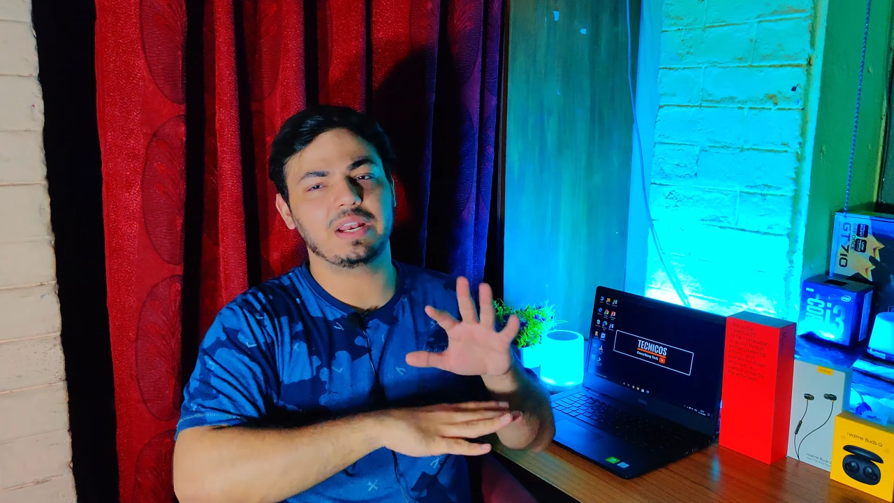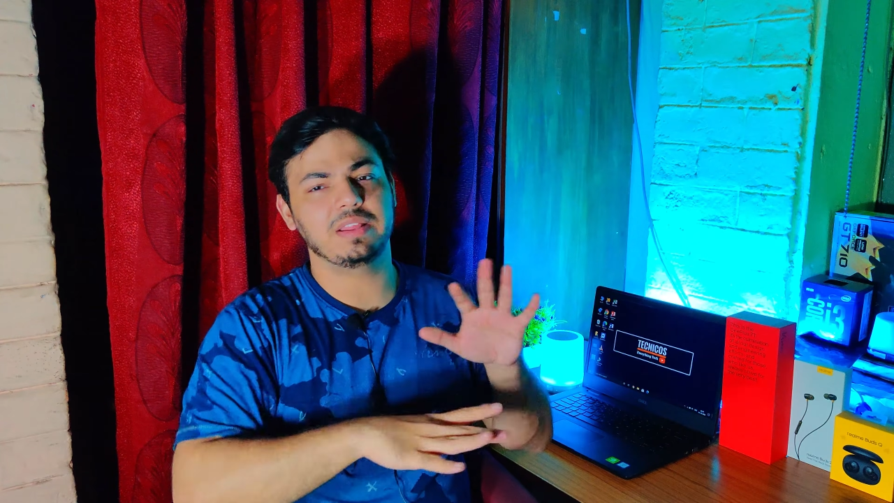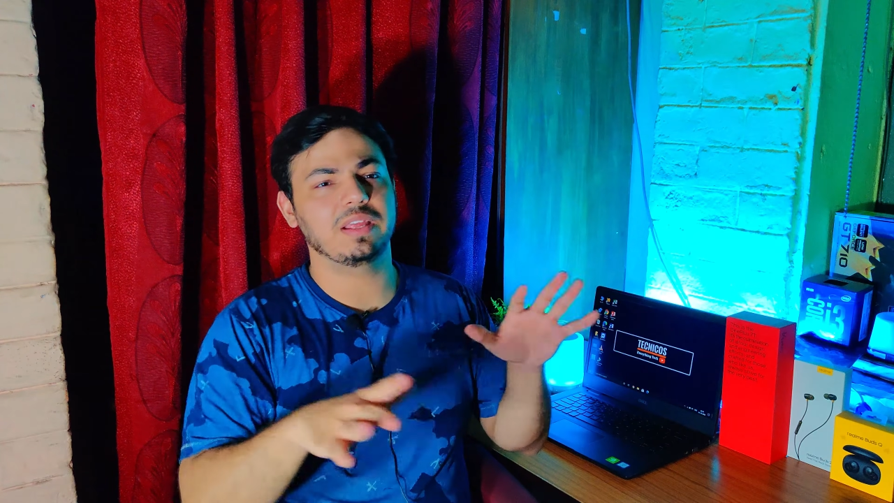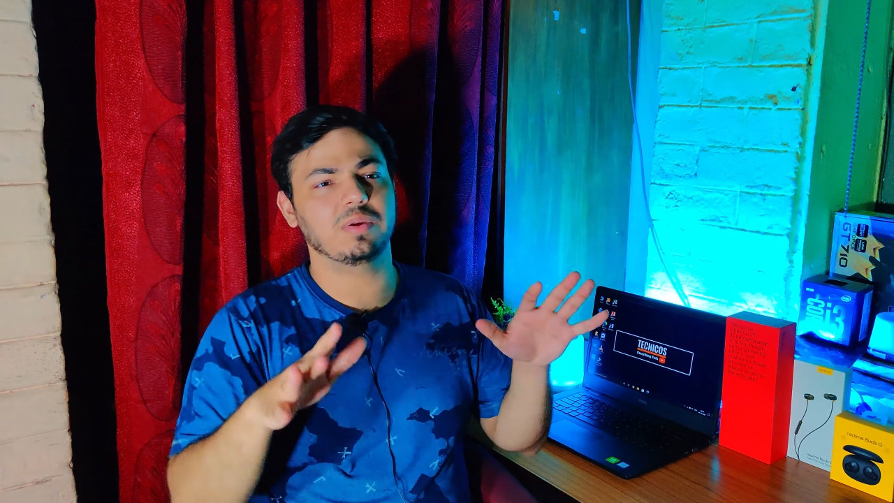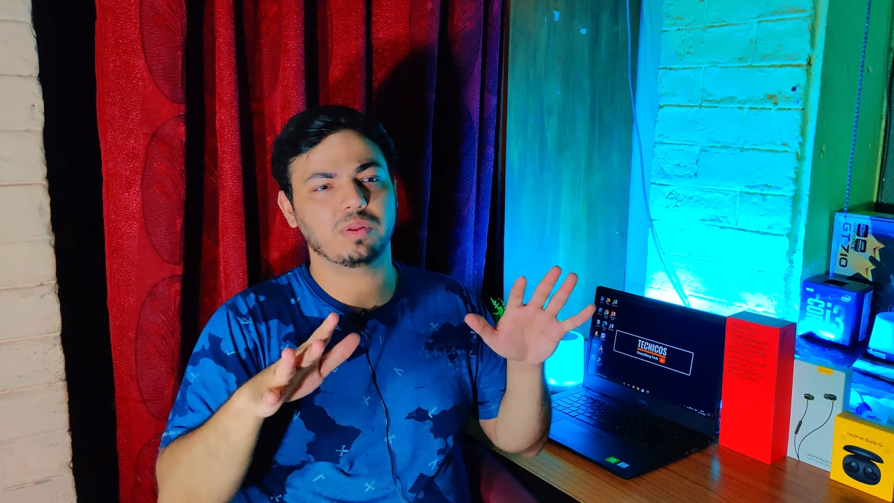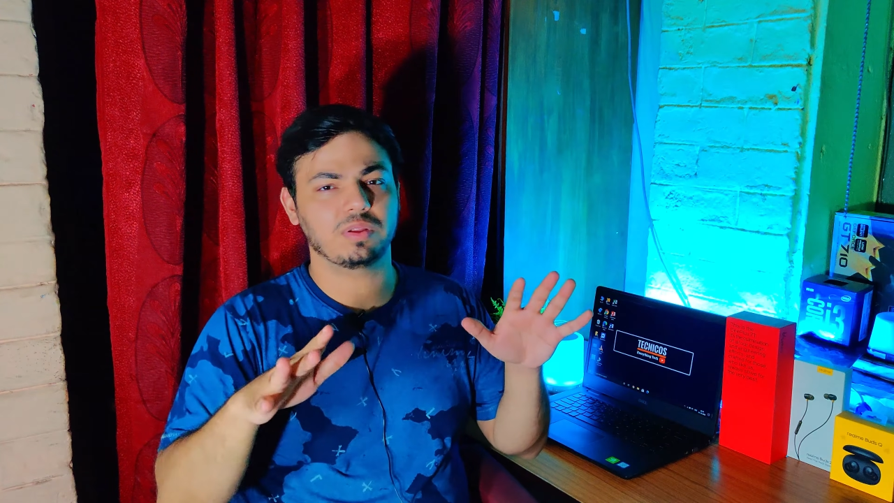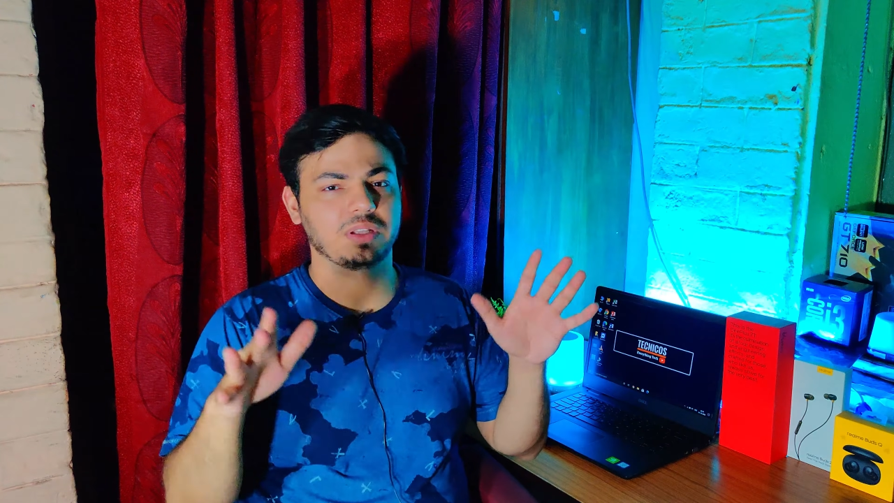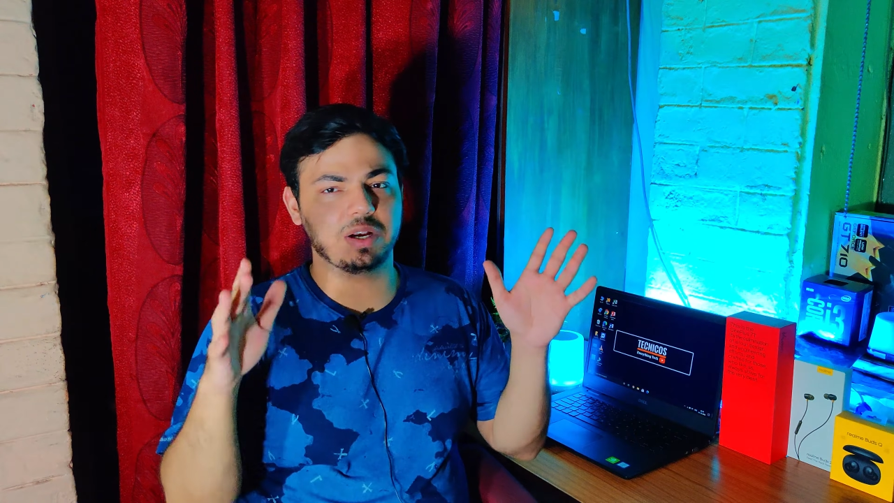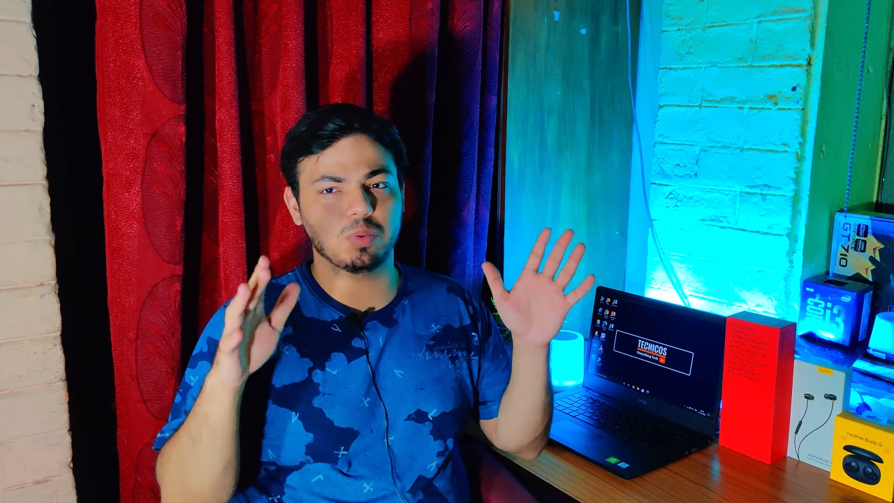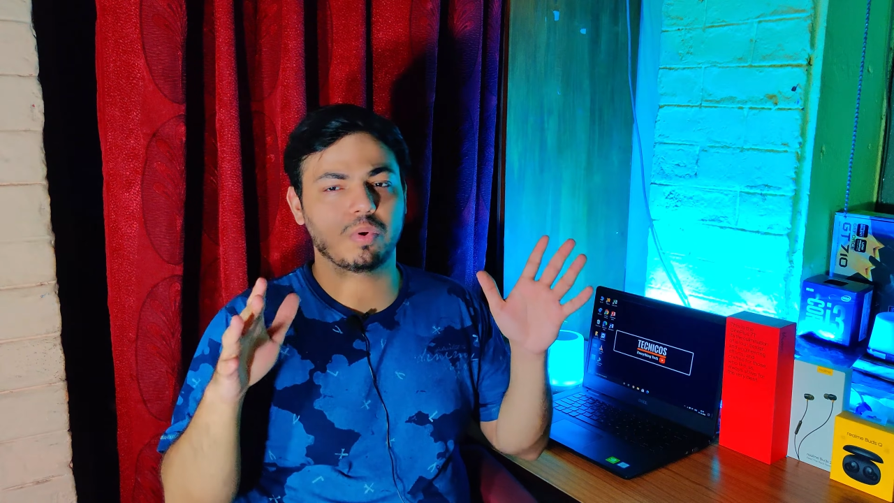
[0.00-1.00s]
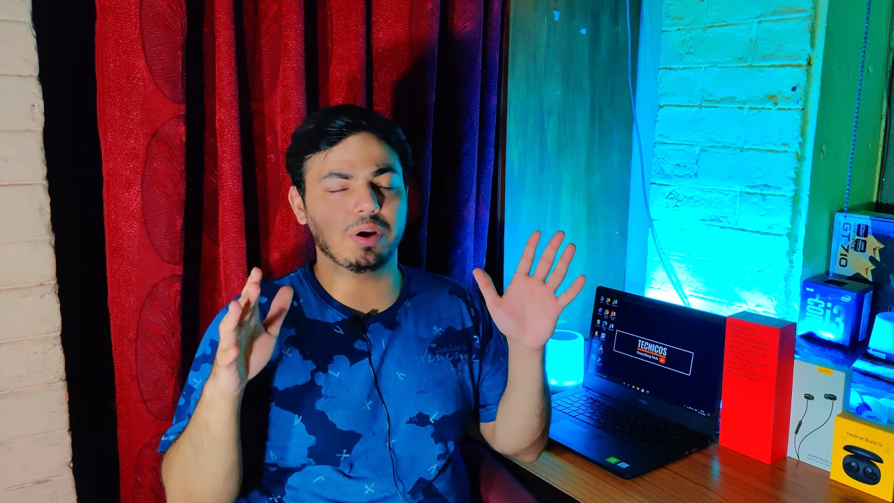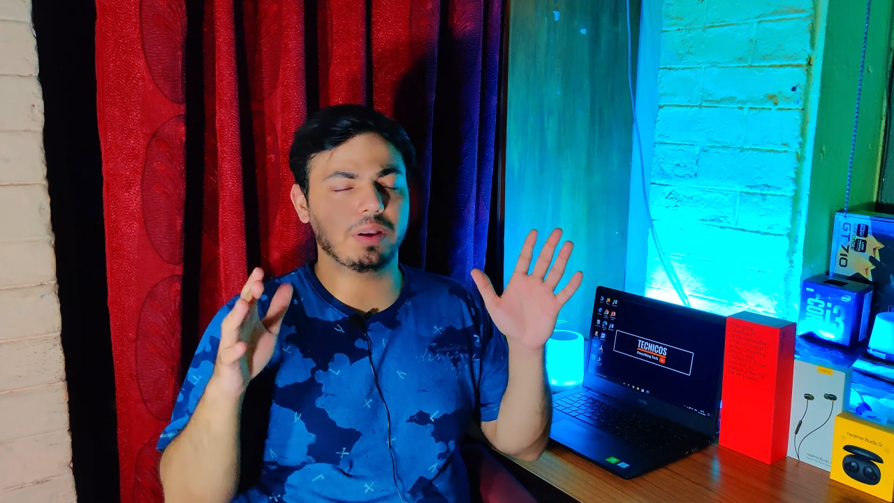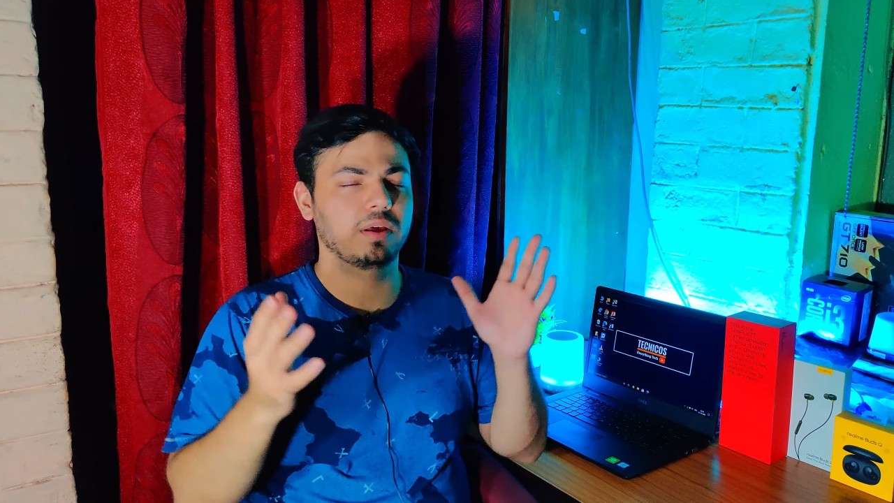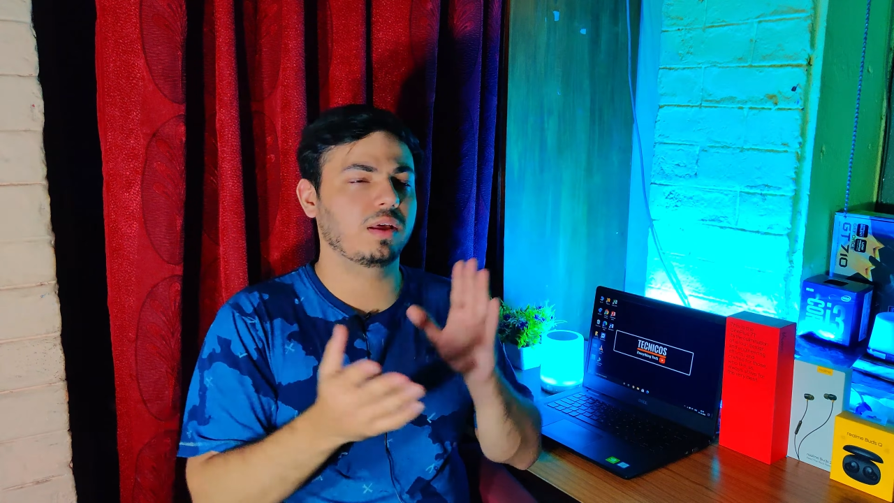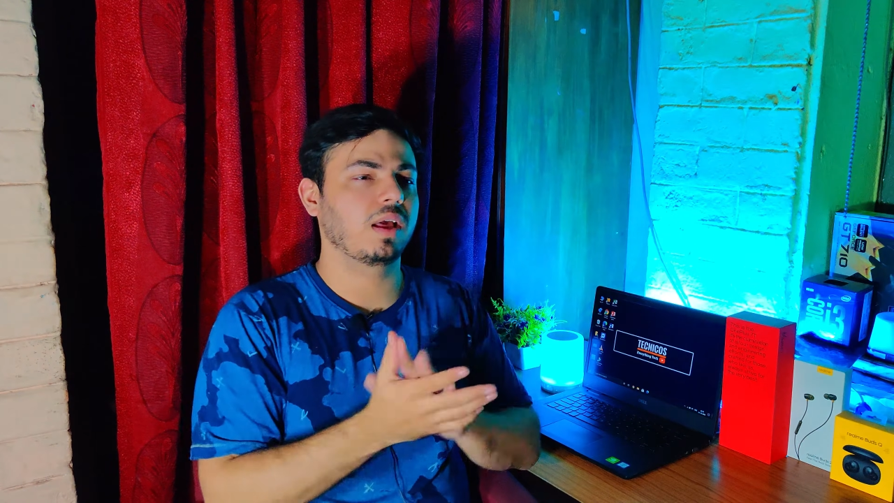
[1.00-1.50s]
anything that you want.